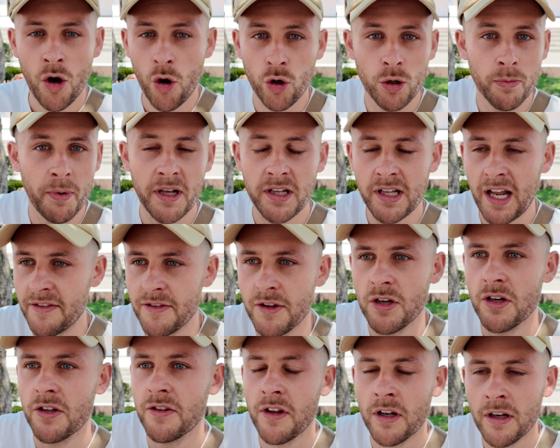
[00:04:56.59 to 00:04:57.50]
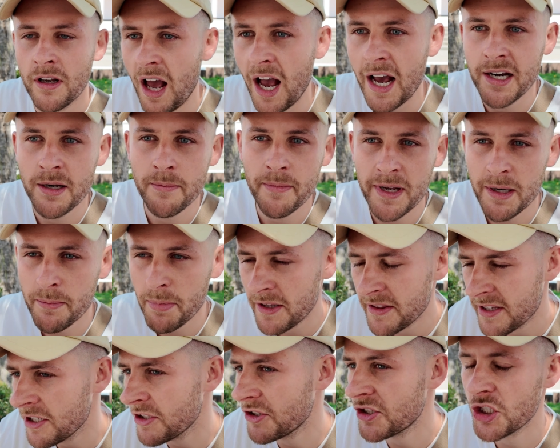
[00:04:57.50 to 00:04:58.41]
all about like the, the line, a bit
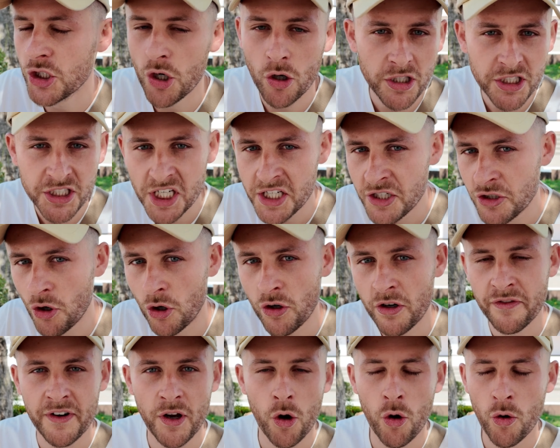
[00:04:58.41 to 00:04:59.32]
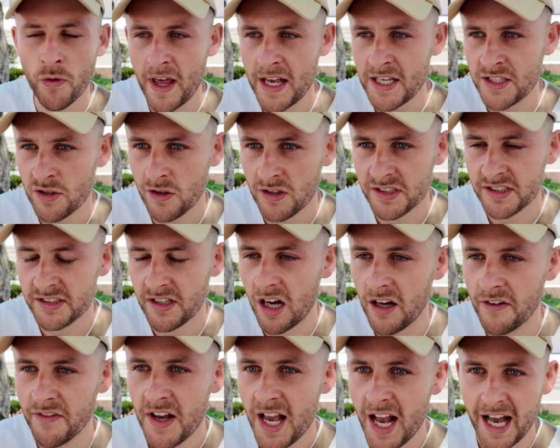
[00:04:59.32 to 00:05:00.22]
about the geology, geography, all that sort of
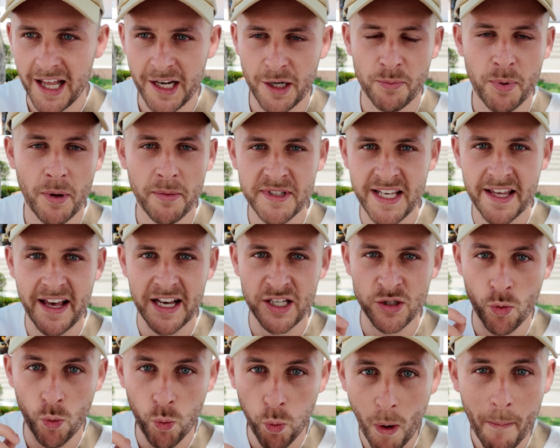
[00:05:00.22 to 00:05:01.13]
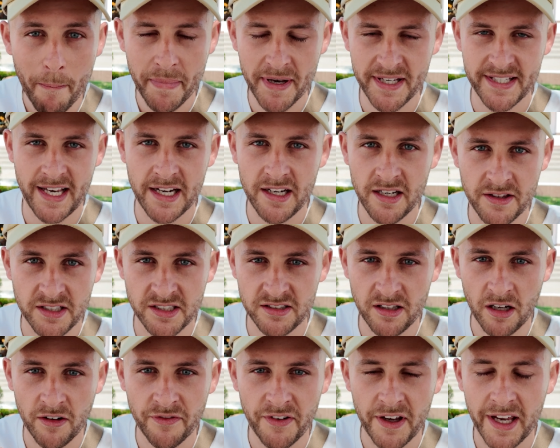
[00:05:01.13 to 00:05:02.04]
stuff, and I'd probably say that is one percent of the
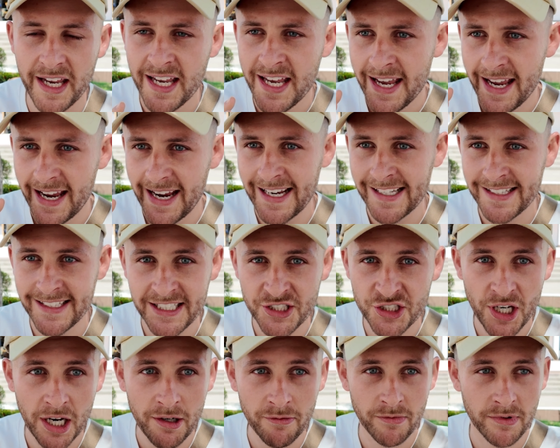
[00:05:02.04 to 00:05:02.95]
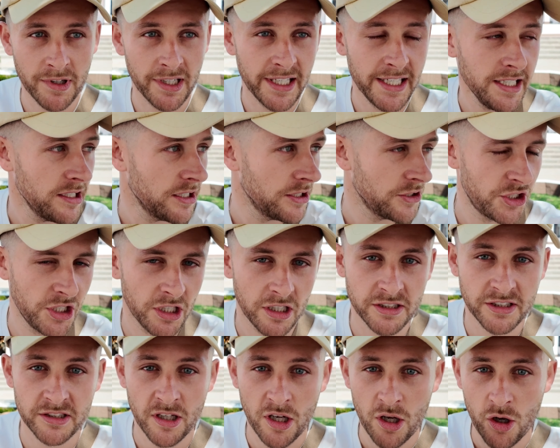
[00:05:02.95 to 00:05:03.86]
stuff here. It is generally
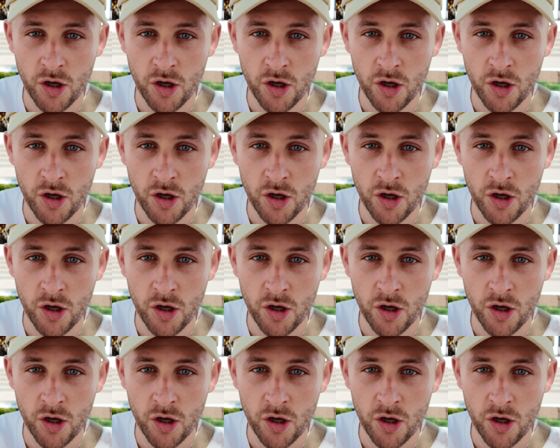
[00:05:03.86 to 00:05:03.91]
just